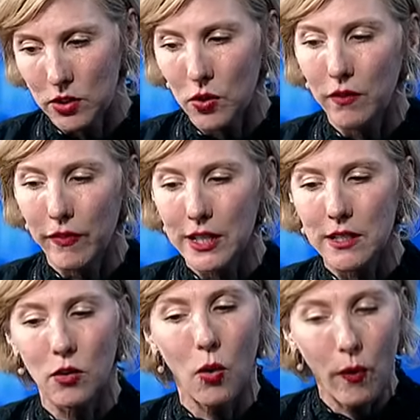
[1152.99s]
to invest
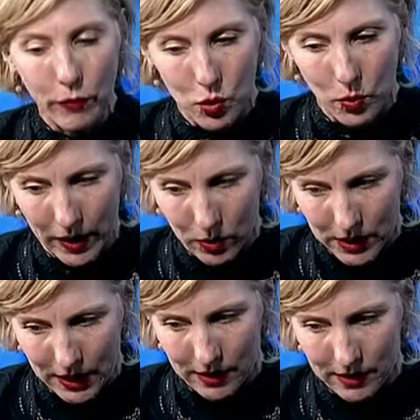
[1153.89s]
in offshore
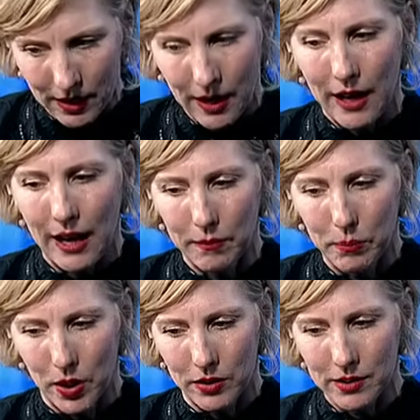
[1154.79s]
equities and
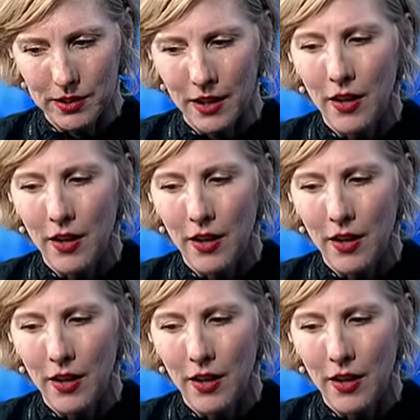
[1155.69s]
bonds,